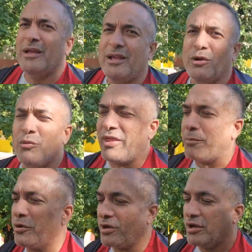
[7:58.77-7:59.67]
you know, when they
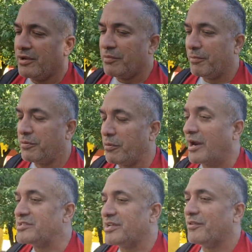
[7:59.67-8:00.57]
put a
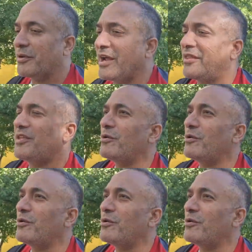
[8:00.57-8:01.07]
price on their head, the